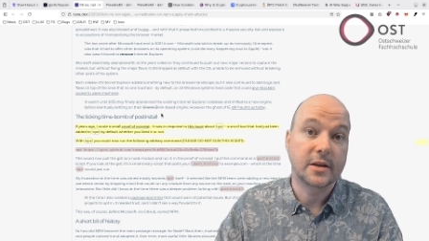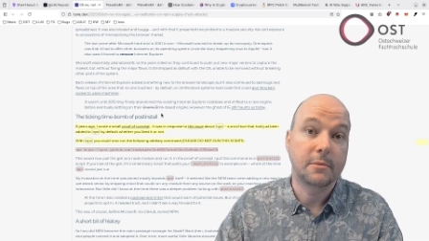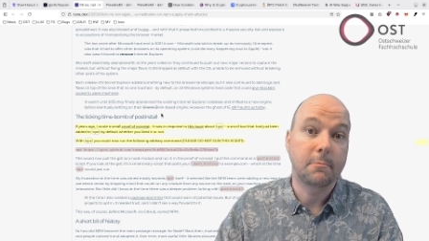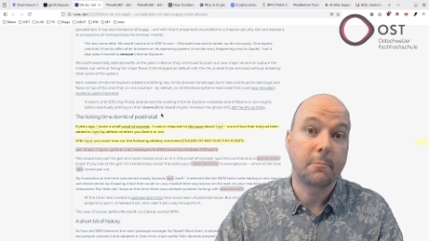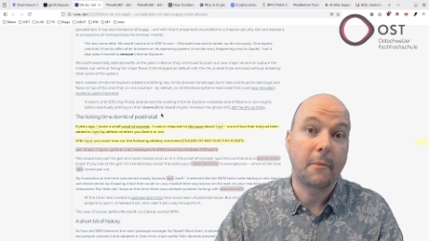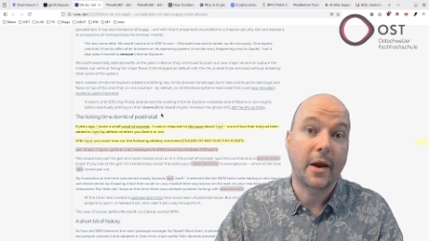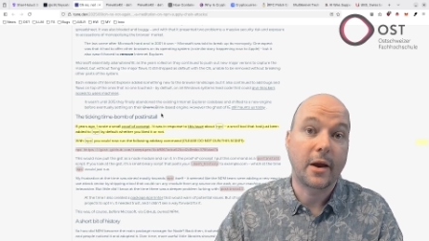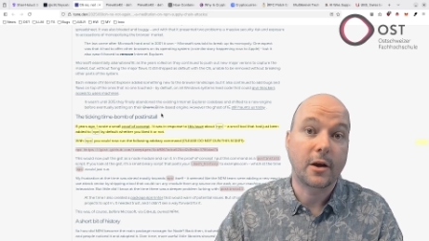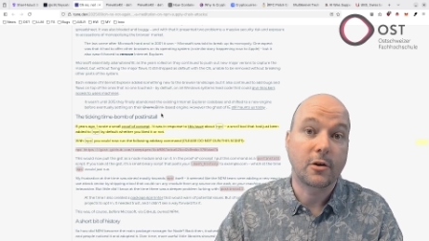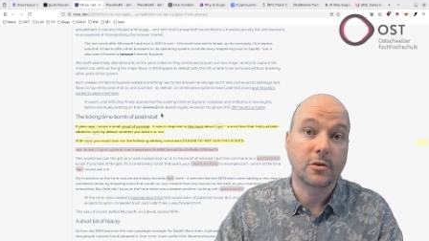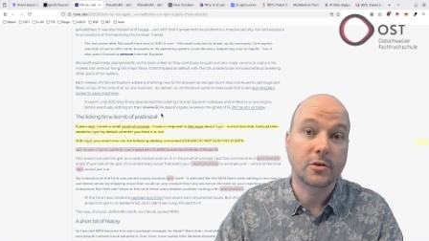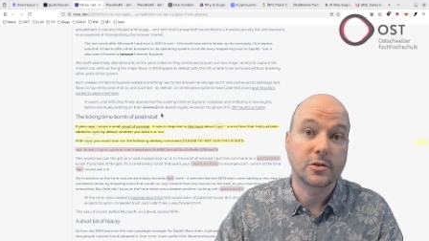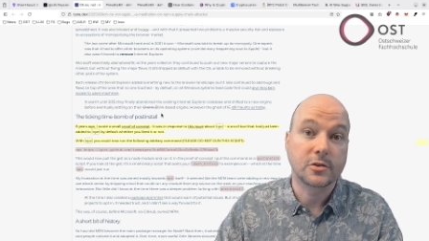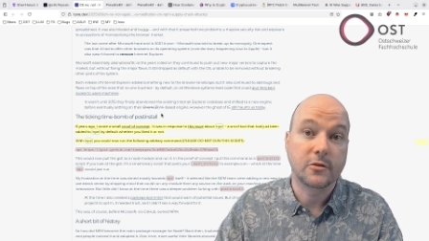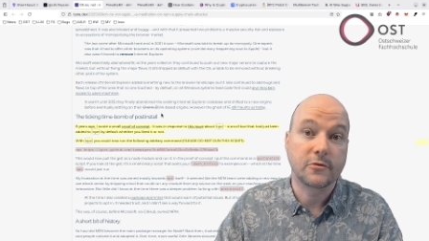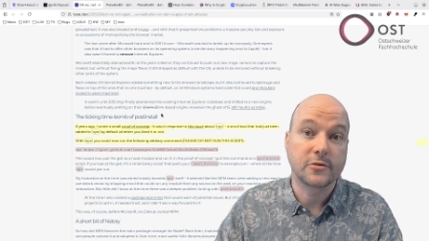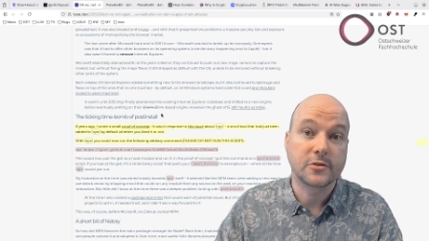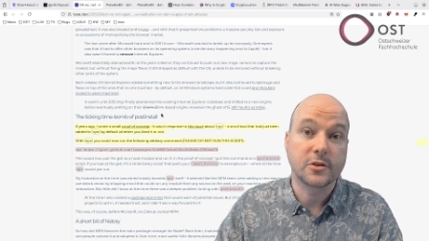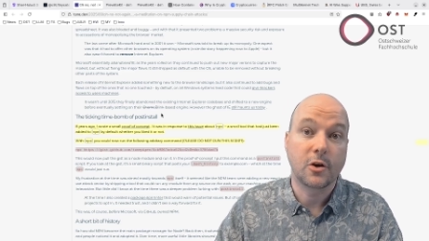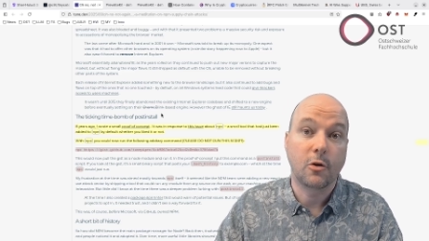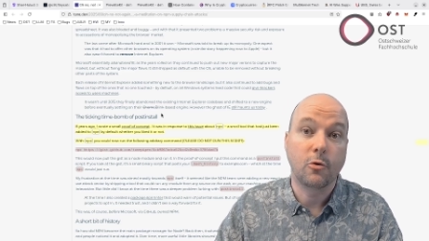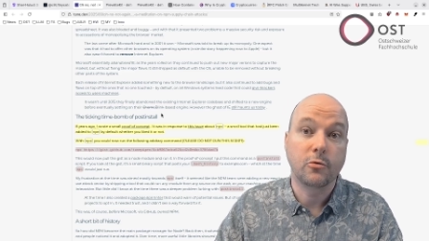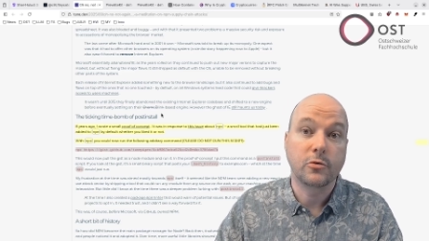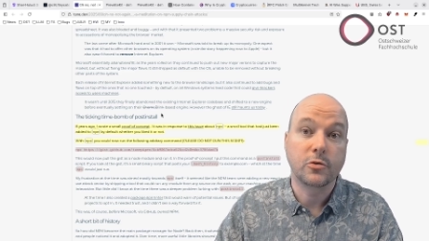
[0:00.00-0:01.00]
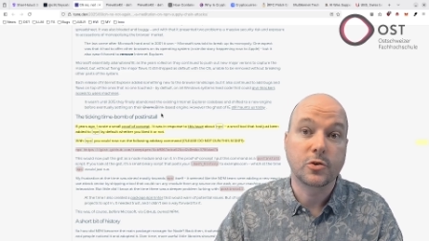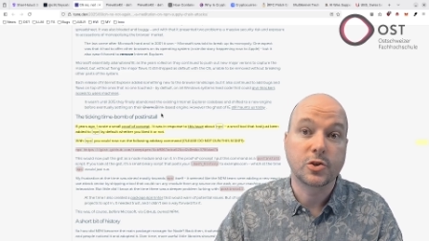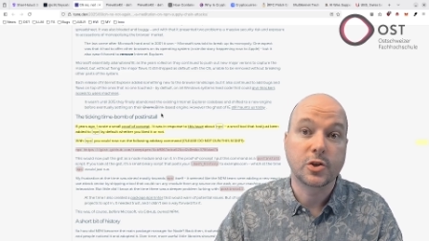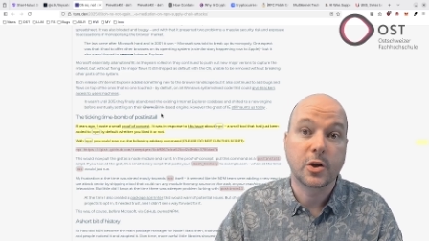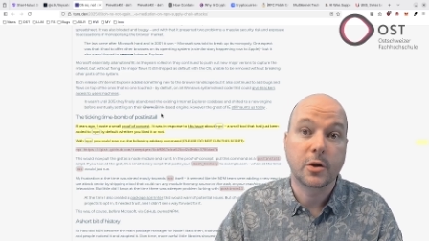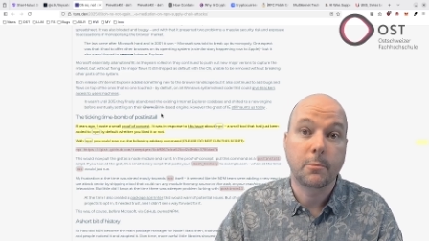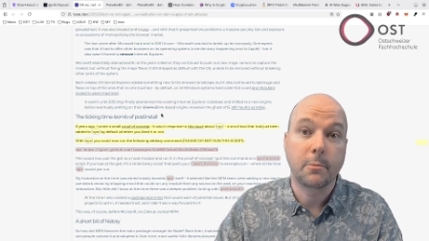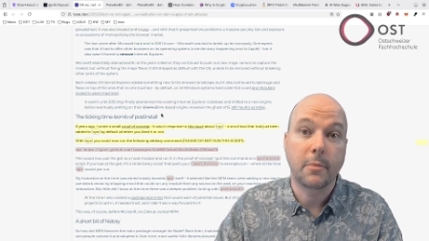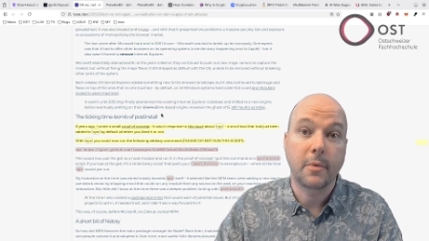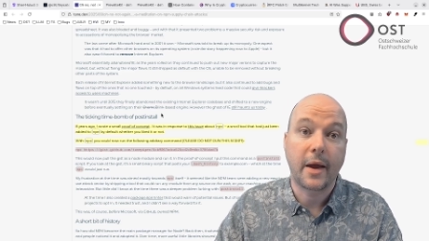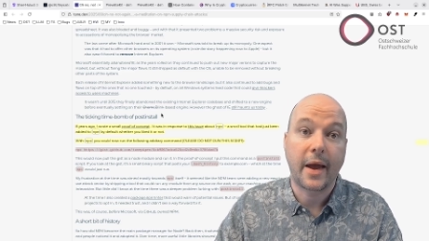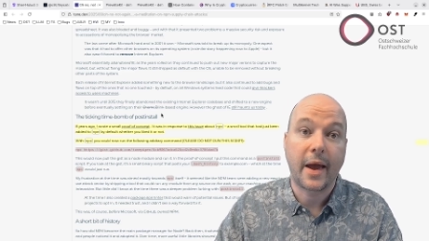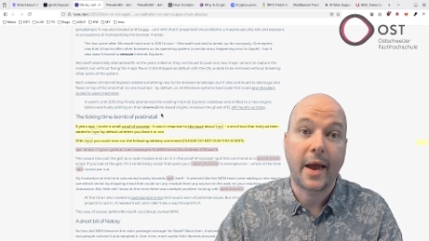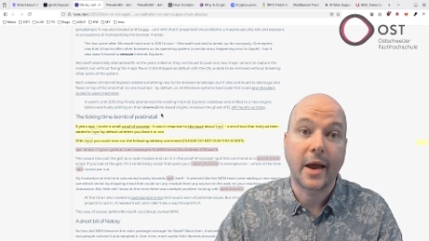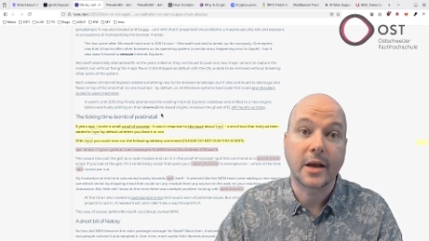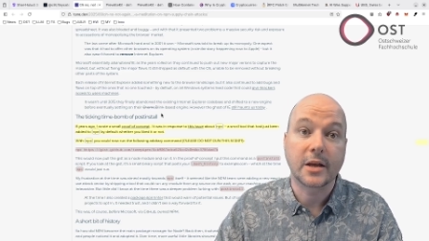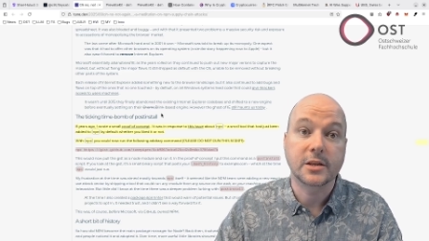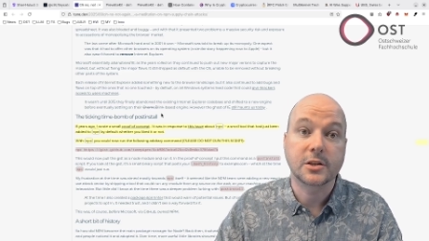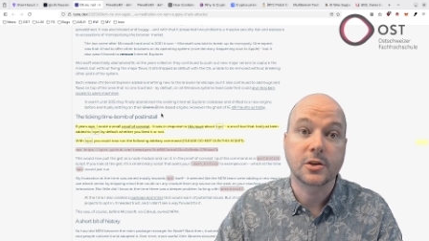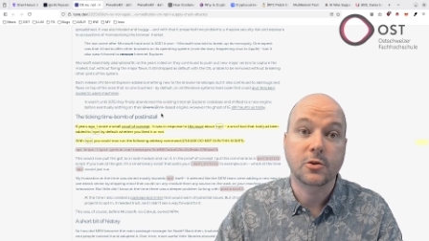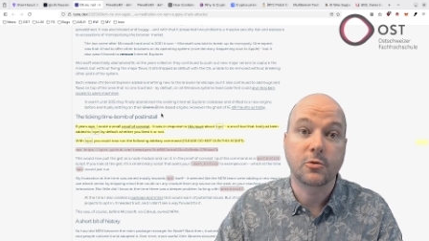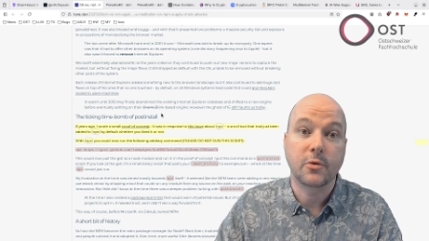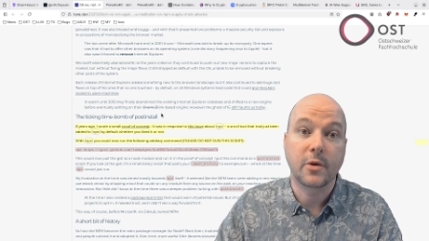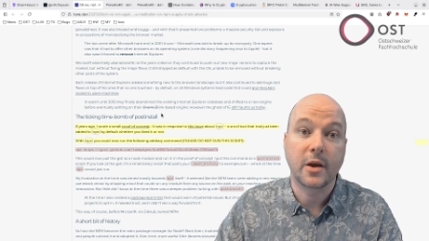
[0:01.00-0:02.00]
Microsoft's ownership
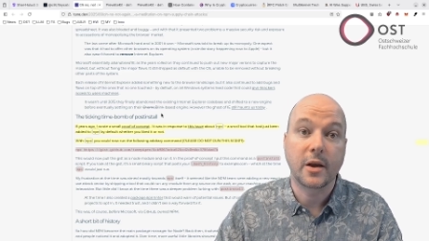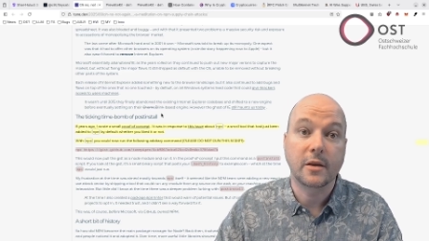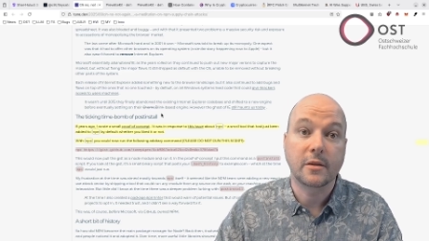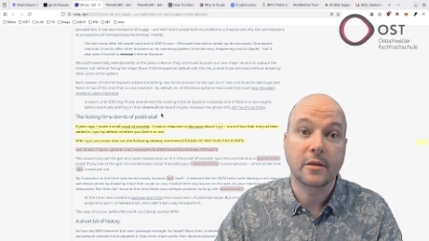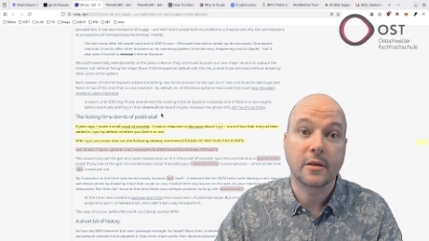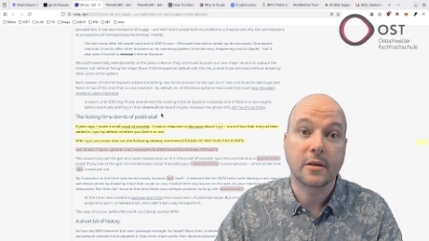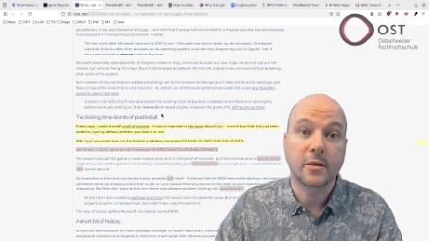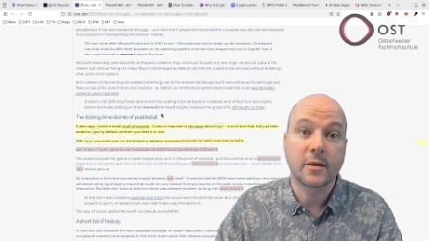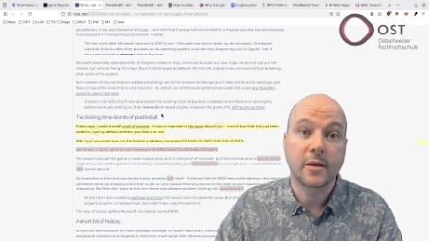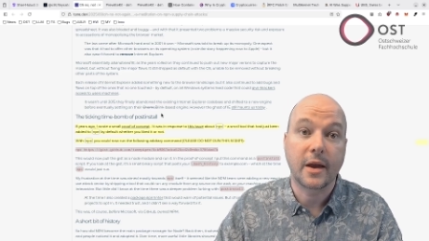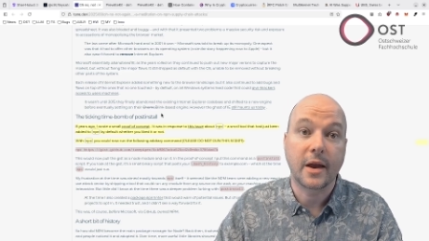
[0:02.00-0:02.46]
has created